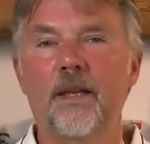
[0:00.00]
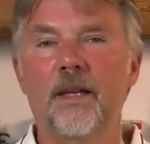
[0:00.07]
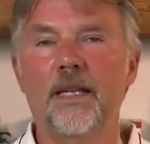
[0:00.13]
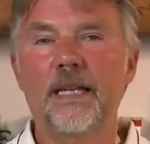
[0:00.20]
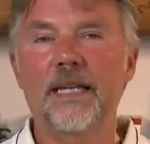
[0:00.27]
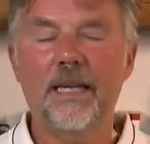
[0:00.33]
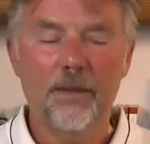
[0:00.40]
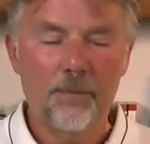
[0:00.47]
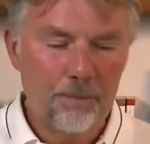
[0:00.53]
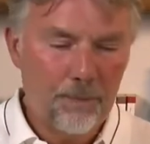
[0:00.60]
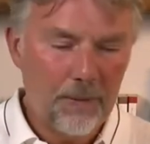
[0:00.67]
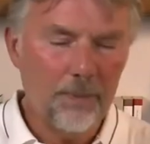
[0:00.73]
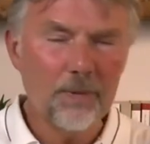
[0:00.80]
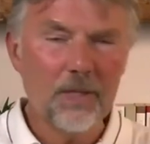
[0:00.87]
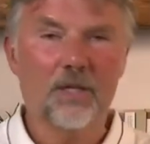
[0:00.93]
in
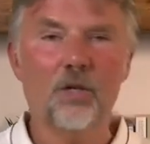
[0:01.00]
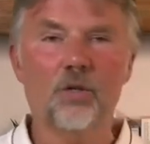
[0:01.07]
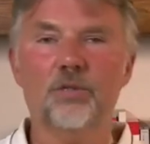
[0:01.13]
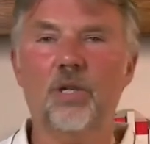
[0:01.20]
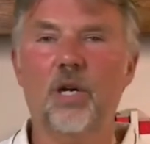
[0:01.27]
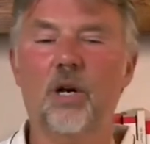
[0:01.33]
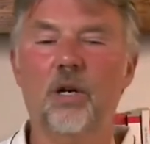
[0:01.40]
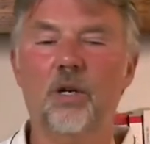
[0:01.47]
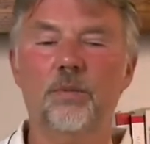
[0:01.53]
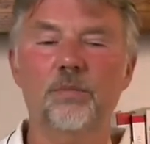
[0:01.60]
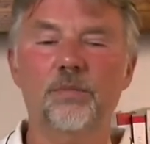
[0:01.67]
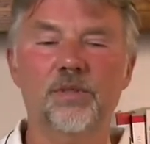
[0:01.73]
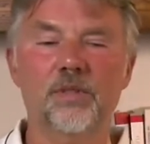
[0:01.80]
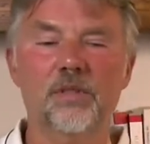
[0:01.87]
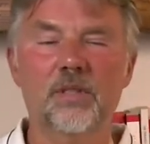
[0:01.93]
biblical
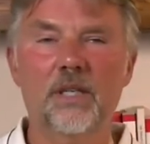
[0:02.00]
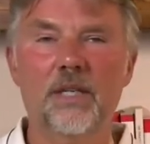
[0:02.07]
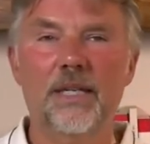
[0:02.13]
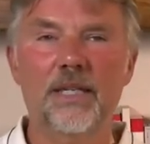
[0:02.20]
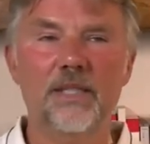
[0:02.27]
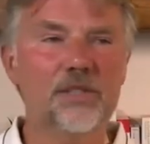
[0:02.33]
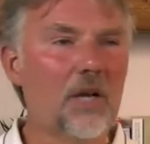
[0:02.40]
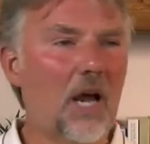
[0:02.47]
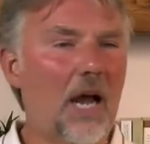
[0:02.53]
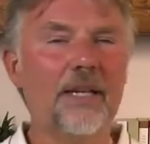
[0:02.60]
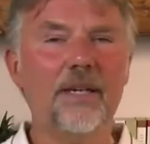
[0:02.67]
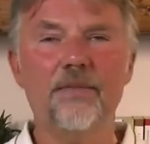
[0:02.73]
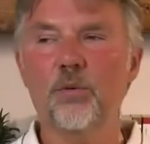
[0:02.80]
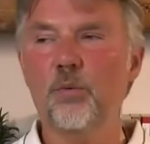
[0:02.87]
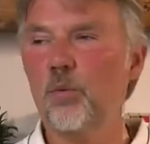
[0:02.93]
terms is not
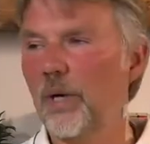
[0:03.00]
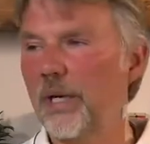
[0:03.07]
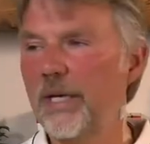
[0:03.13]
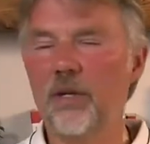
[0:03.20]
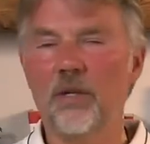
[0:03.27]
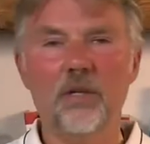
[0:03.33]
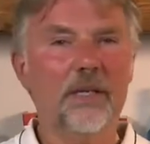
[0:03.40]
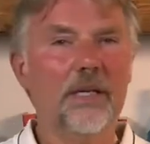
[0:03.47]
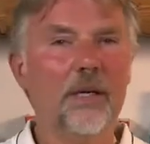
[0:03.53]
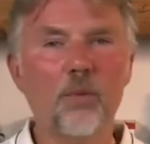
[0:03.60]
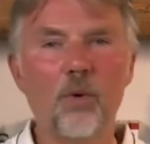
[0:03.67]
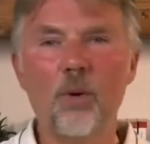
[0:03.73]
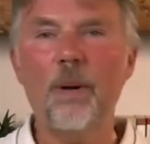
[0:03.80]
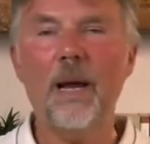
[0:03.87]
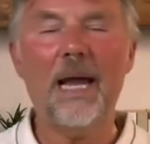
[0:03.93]
even real. It
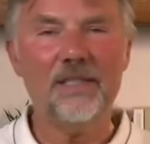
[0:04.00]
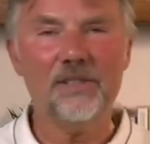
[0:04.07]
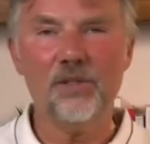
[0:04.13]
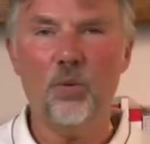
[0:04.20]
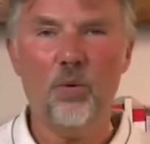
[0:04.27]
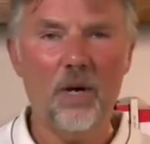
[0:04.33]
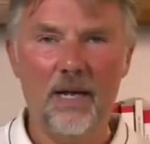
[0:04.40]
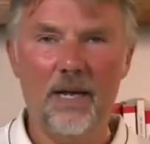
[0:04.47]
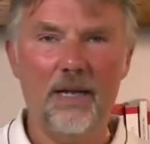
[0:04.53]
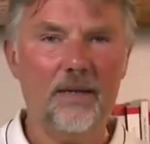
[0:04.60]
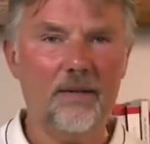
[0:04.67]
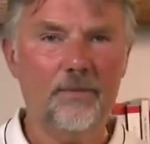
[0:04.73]
will pass away.